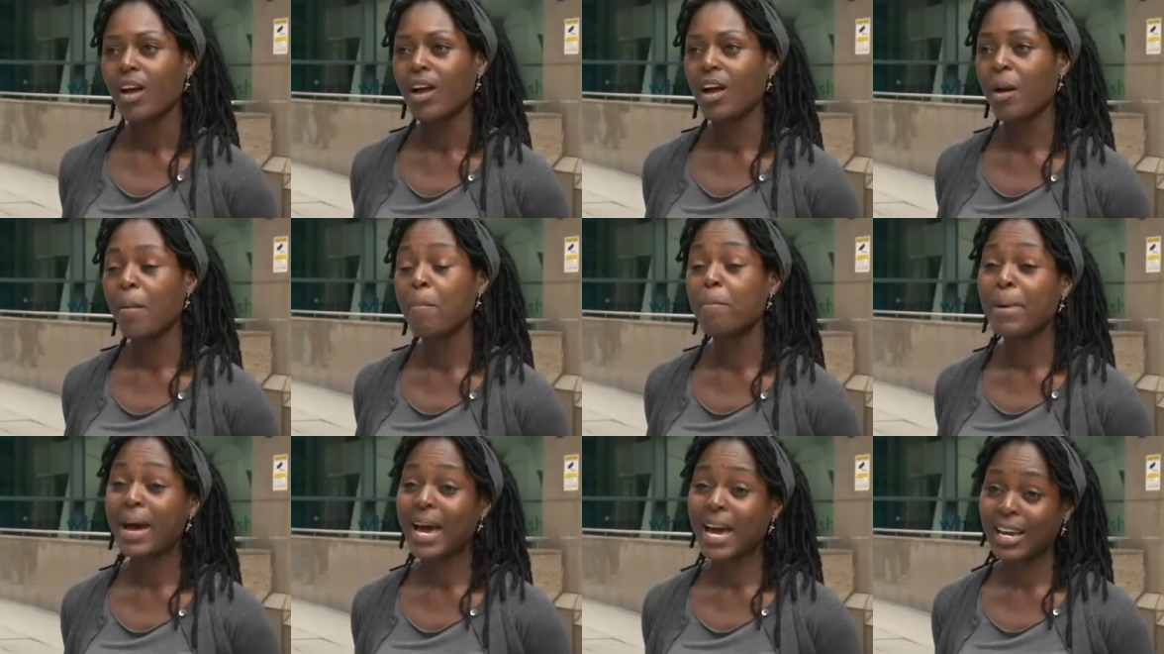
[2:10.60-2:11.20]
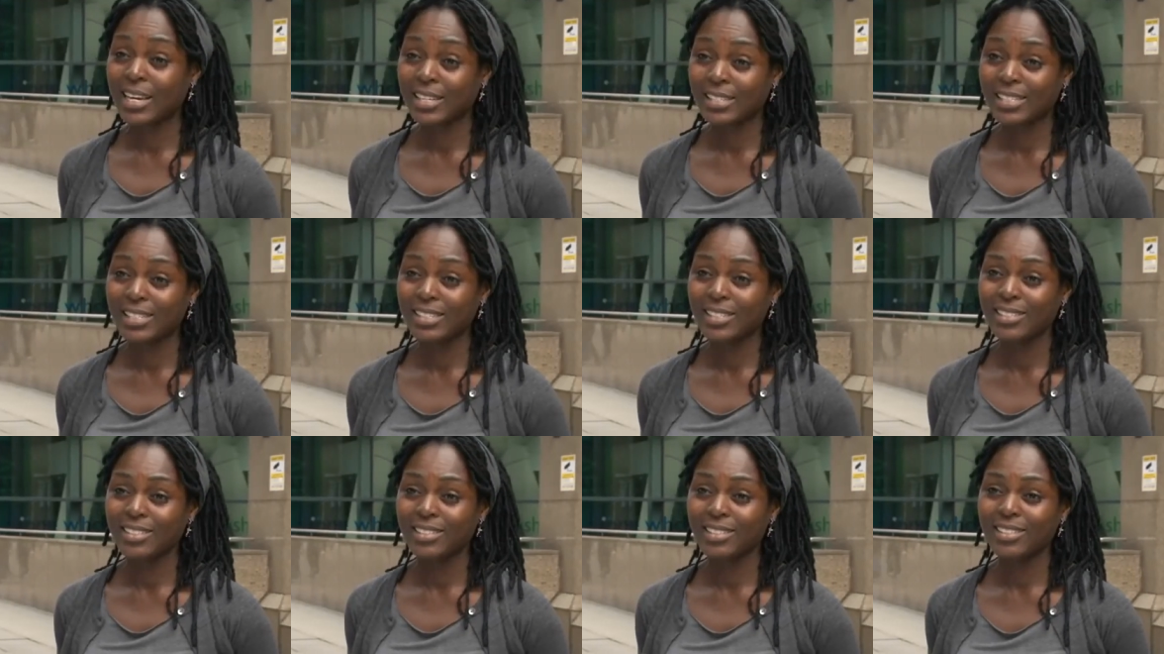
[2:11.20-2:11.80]
Uh,
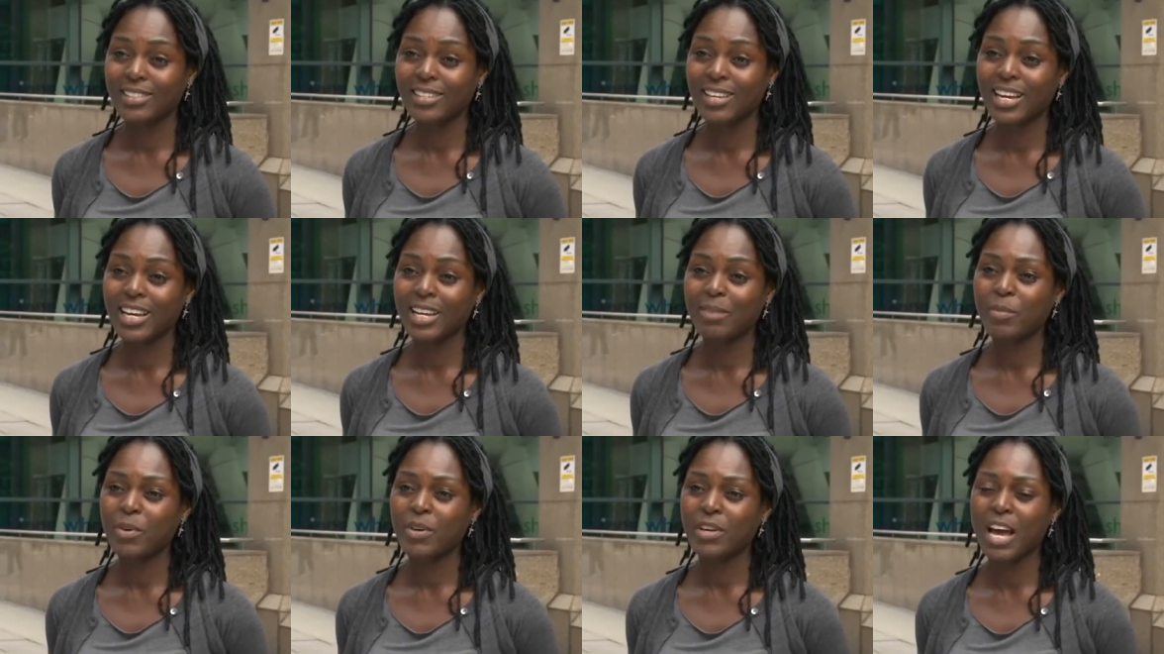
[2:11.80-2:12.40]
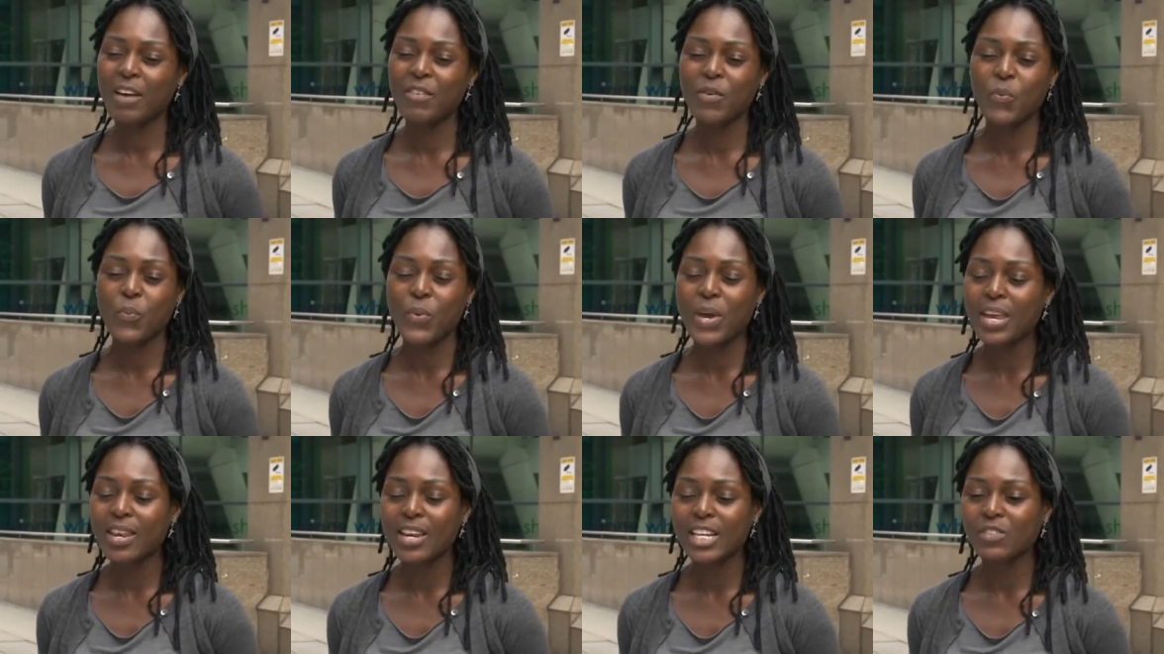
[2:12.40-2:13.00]
bags. I have a
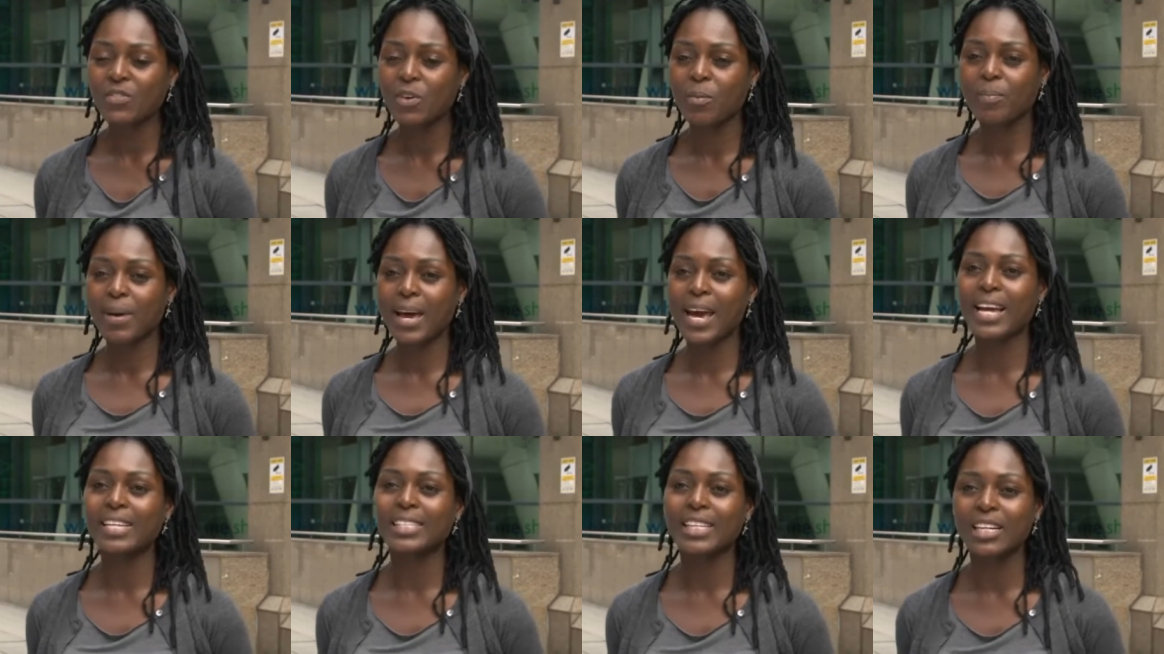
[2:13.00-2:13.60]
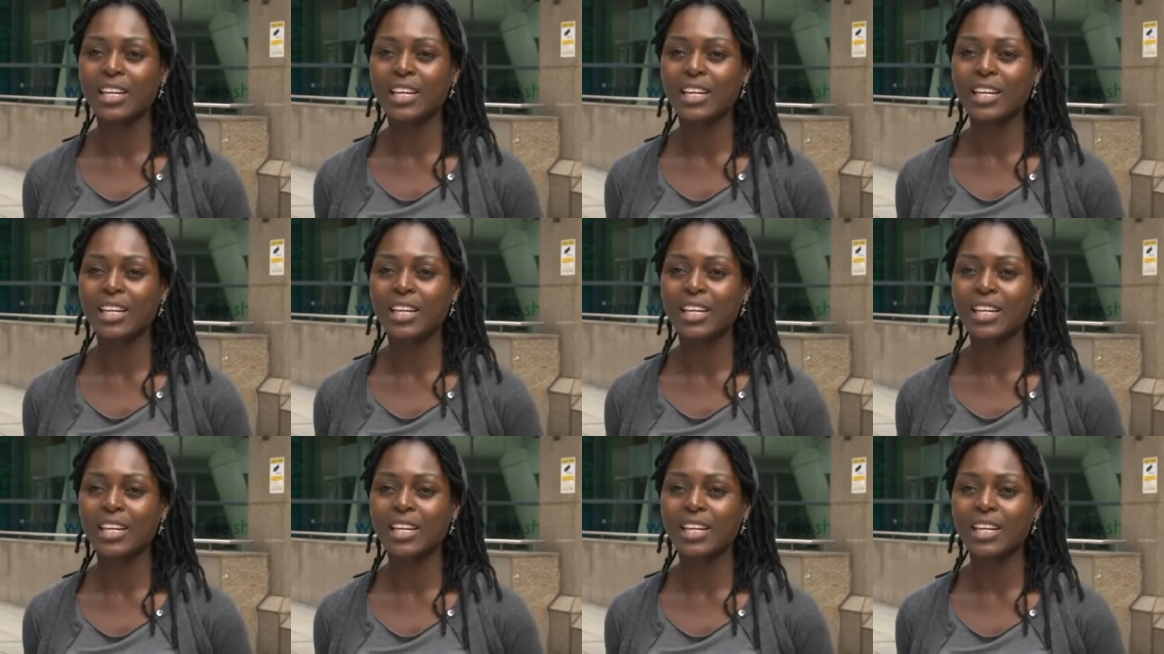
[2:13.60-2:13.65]
weakness for bags.